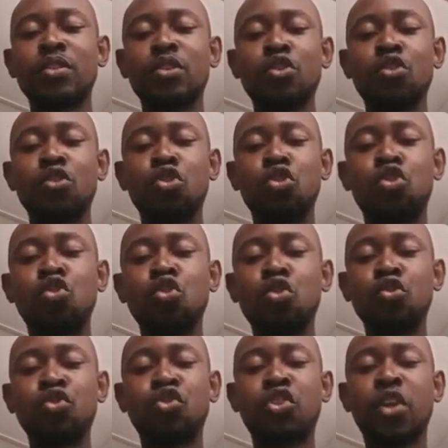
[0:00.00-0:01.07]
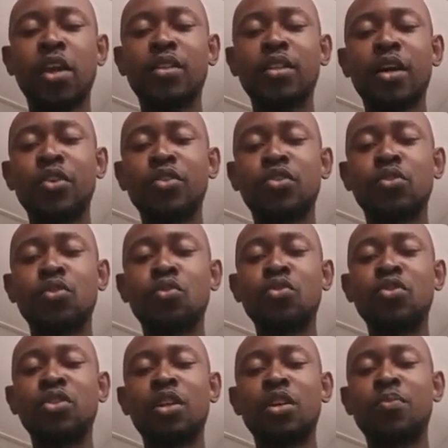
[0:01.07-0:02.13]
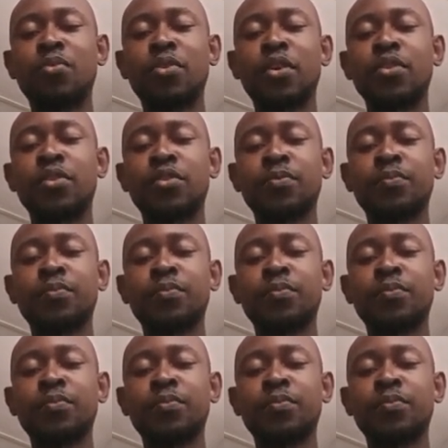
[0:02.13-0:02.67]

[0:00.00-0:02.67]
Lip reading: show striked out original price.